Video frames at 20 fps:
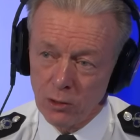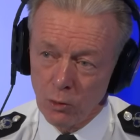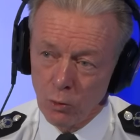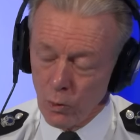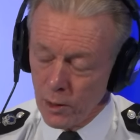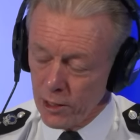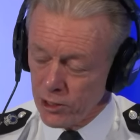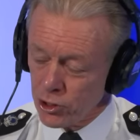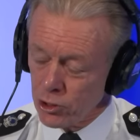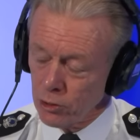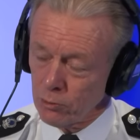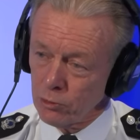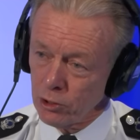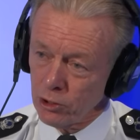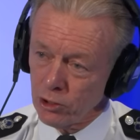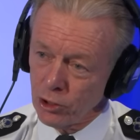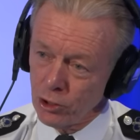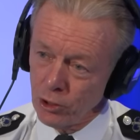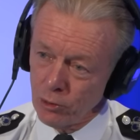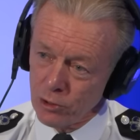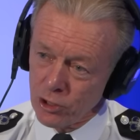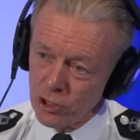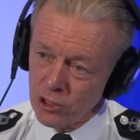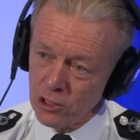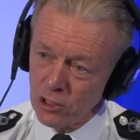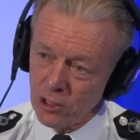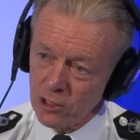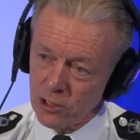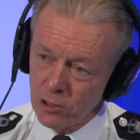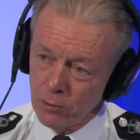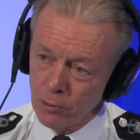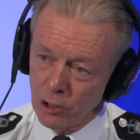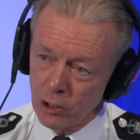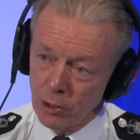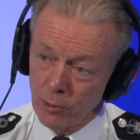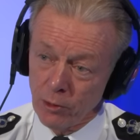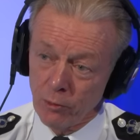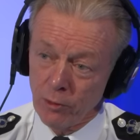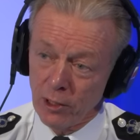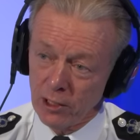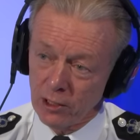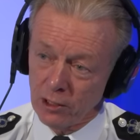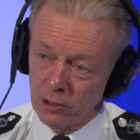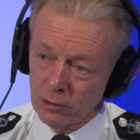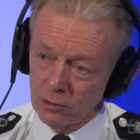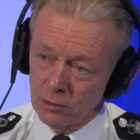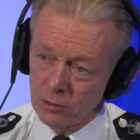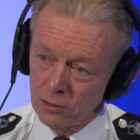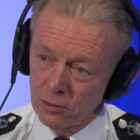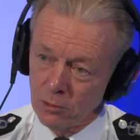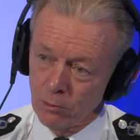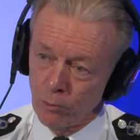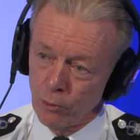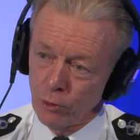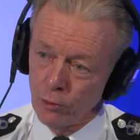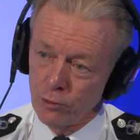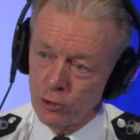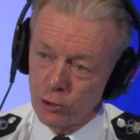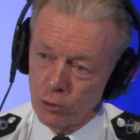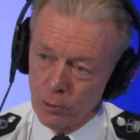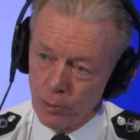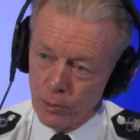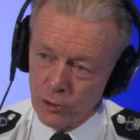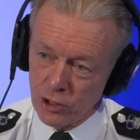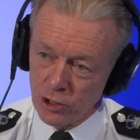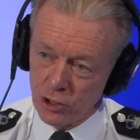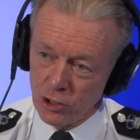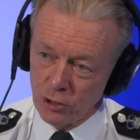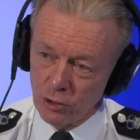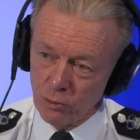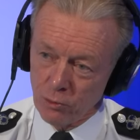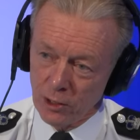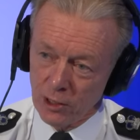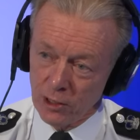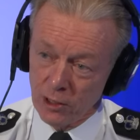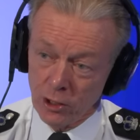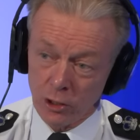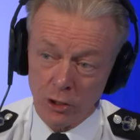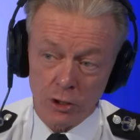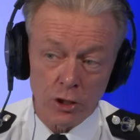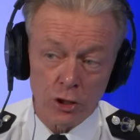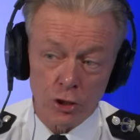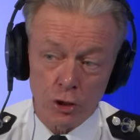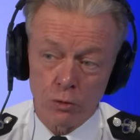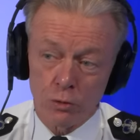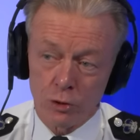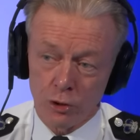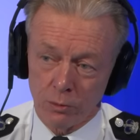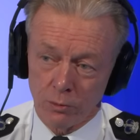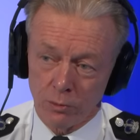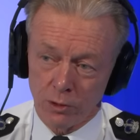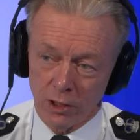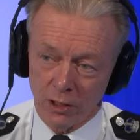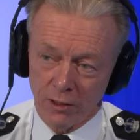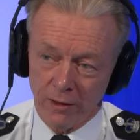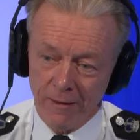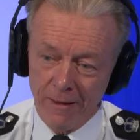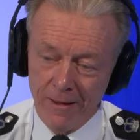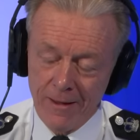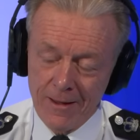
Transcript: where someone who has started becoming radical moves to a position where they're going to do something.